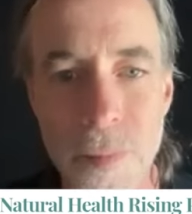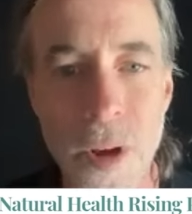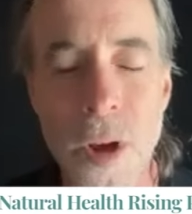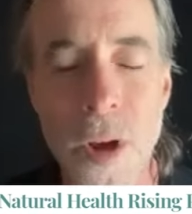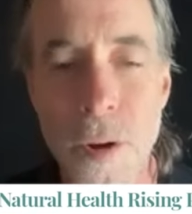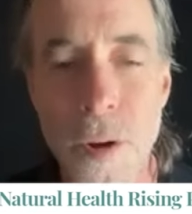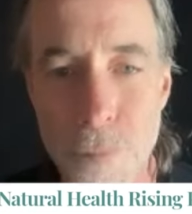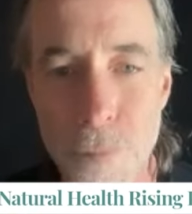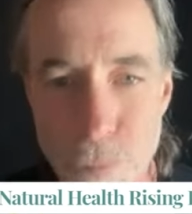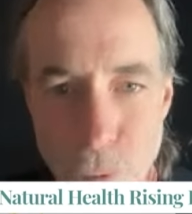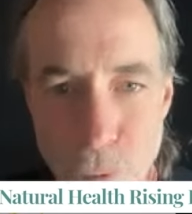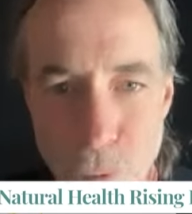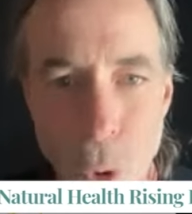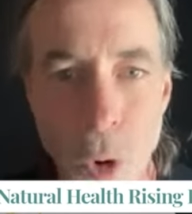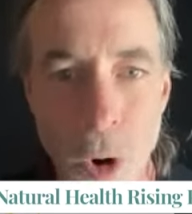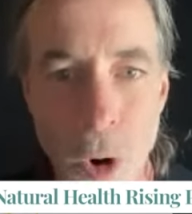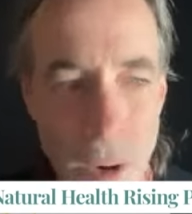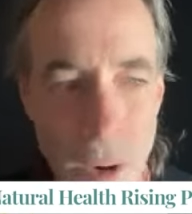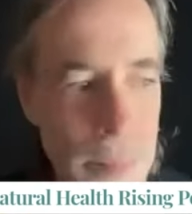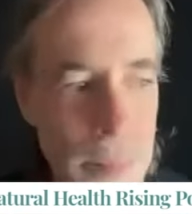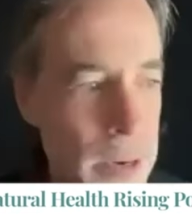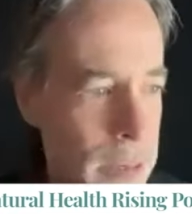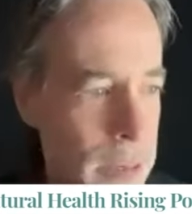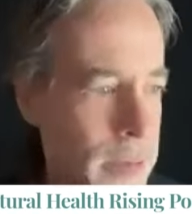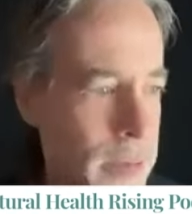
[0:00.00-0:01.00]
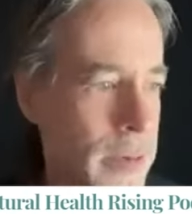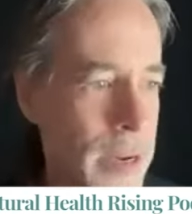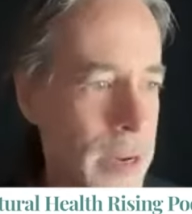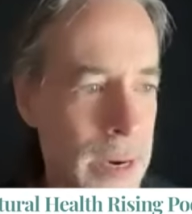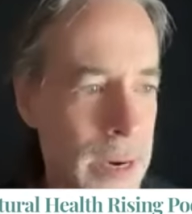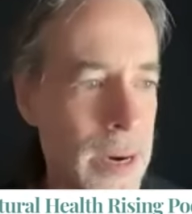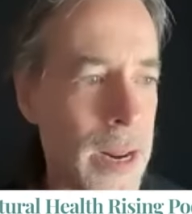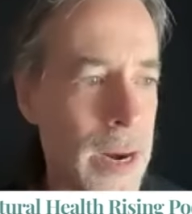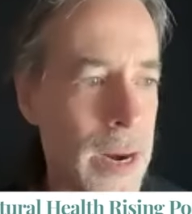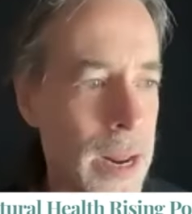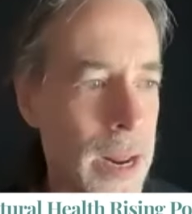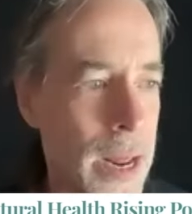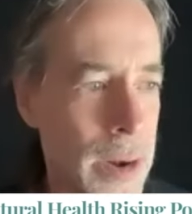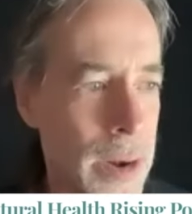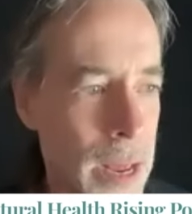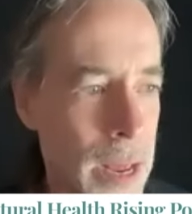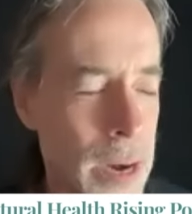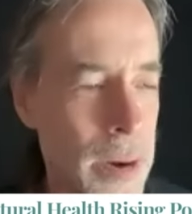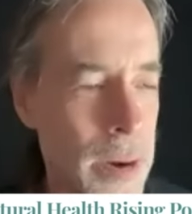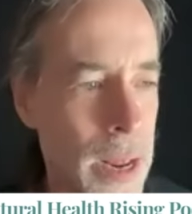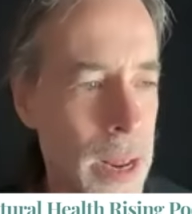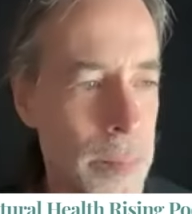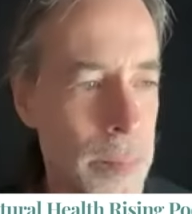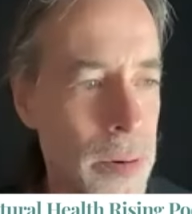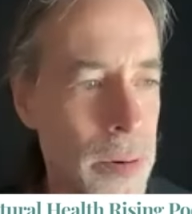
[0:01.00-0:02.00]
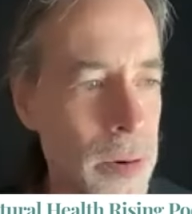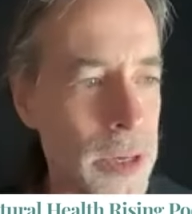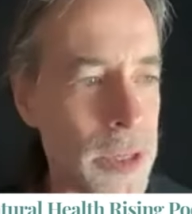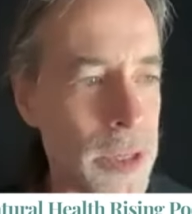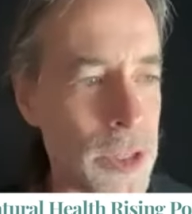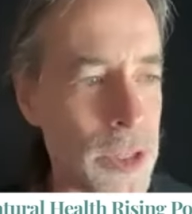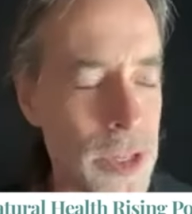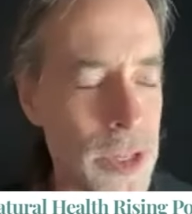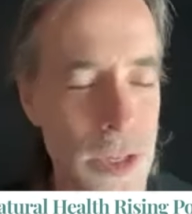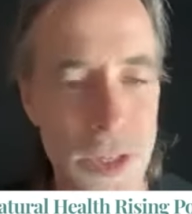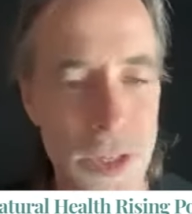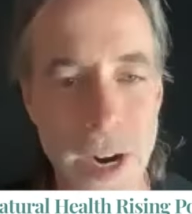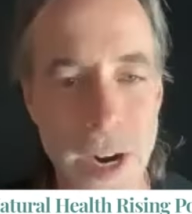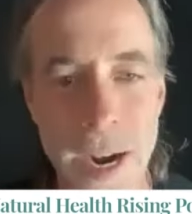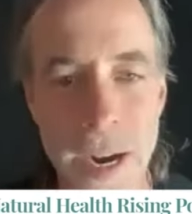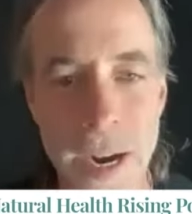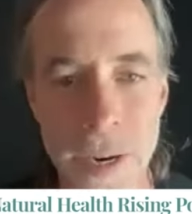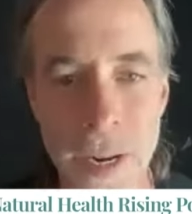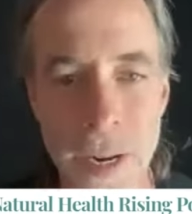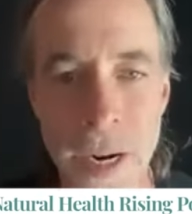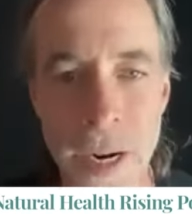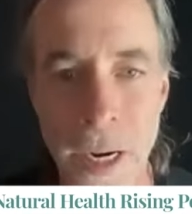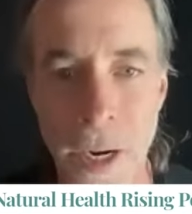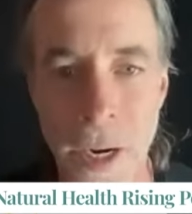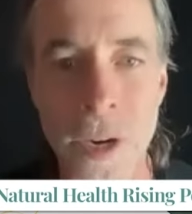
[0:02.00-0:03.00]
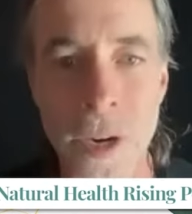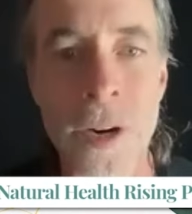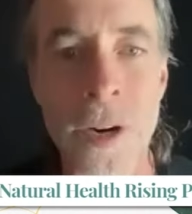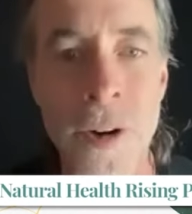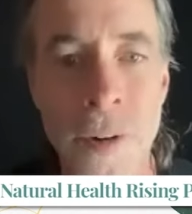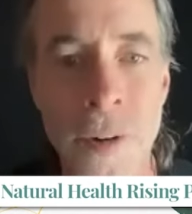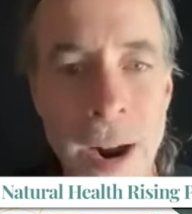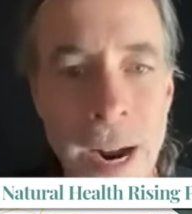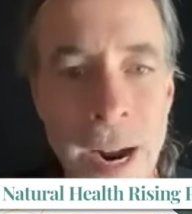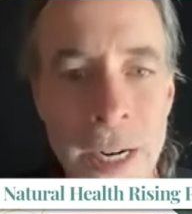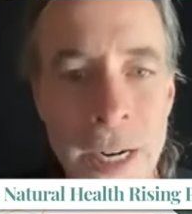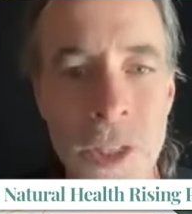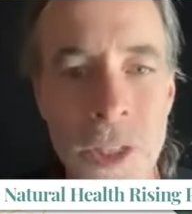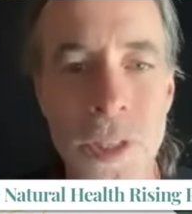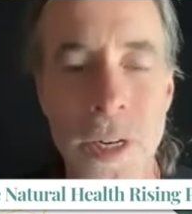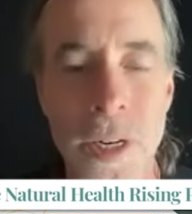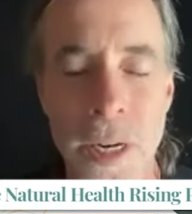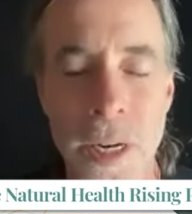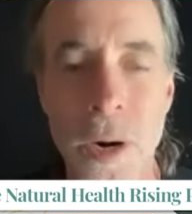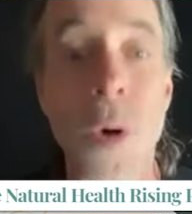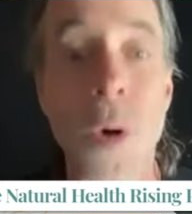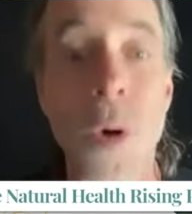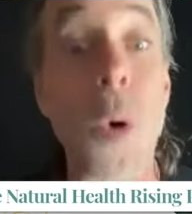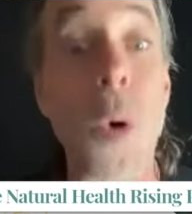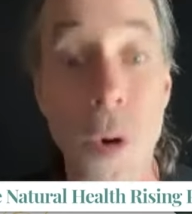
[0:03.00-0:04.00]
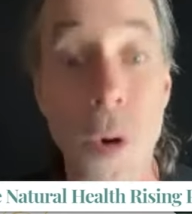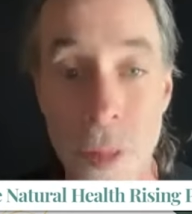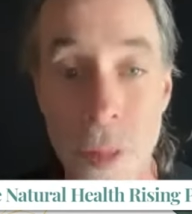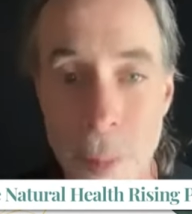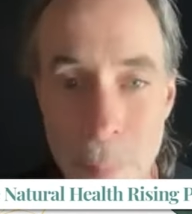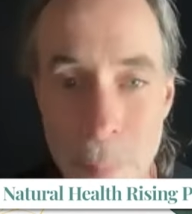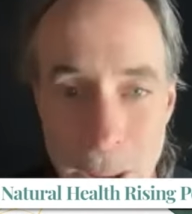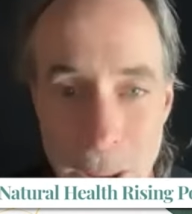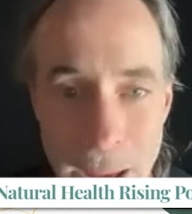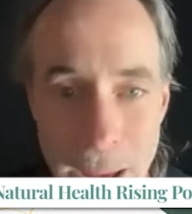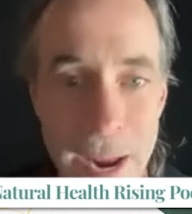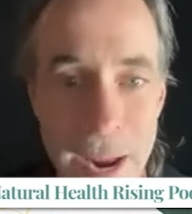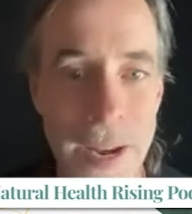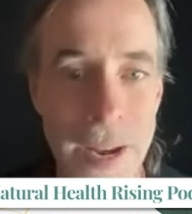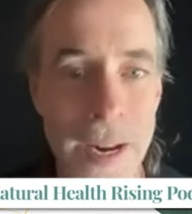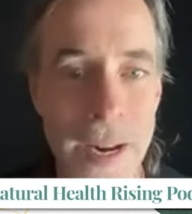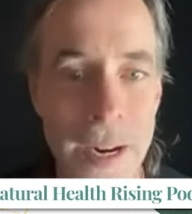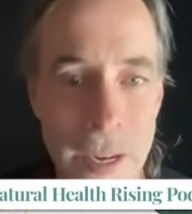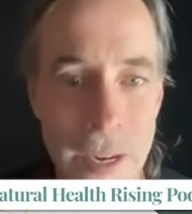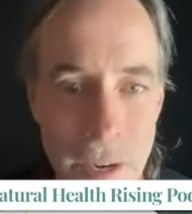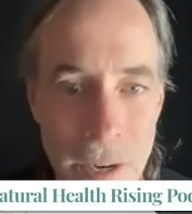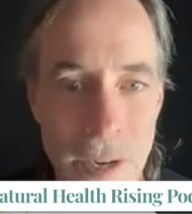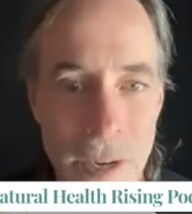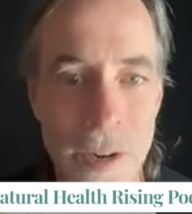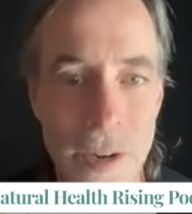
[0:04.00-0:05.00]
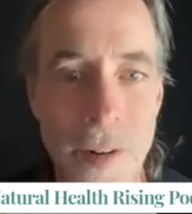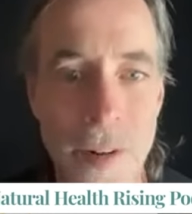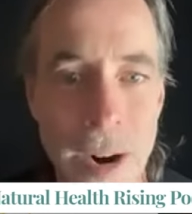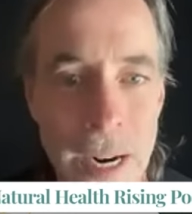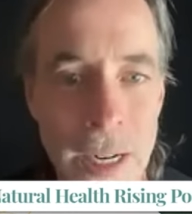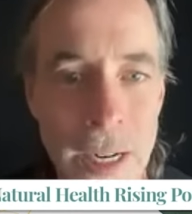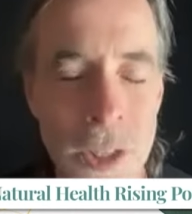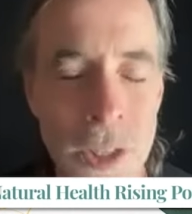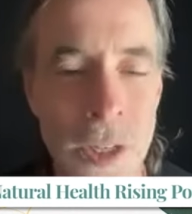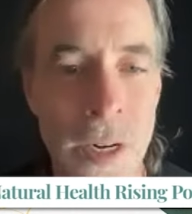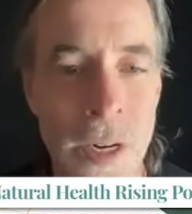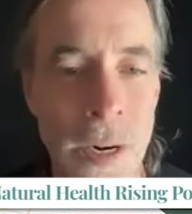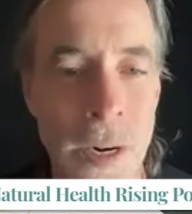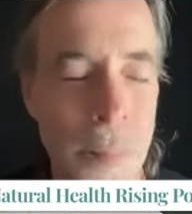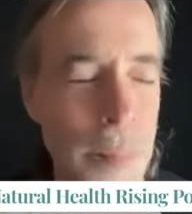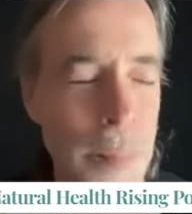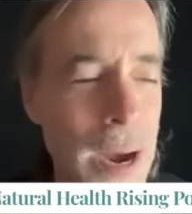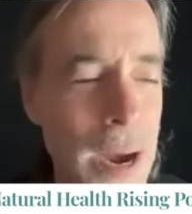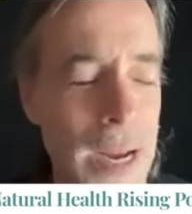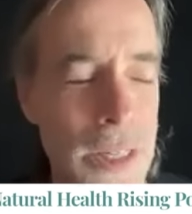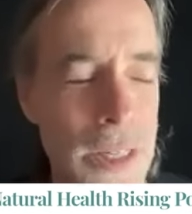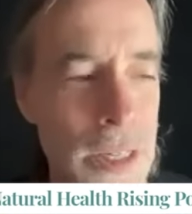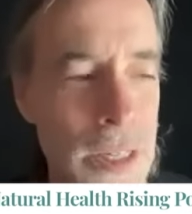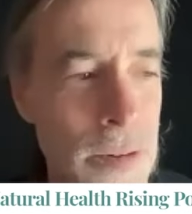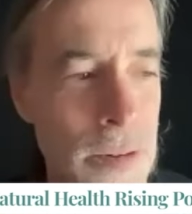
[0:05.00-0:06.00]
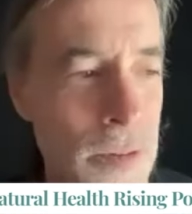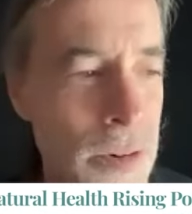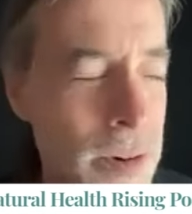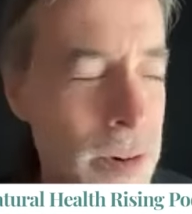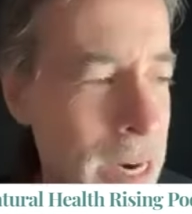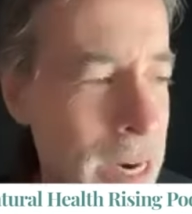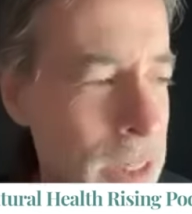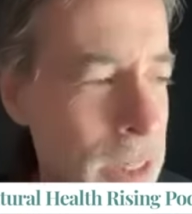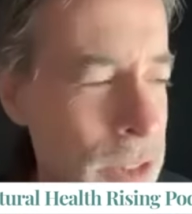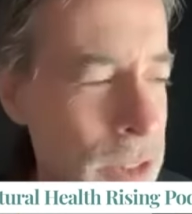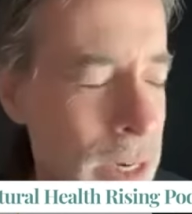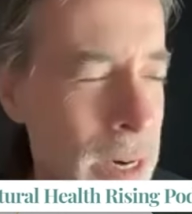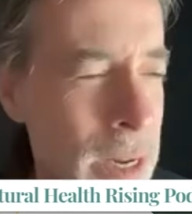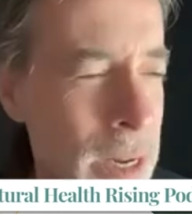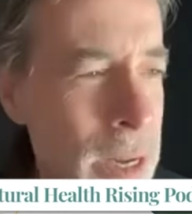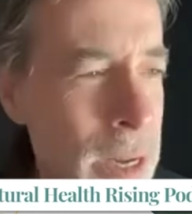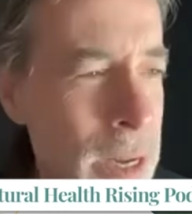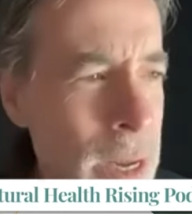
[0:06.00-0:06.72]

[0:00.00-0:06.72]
form and push the child in a good direction, or the pet in a good direction and positive direction.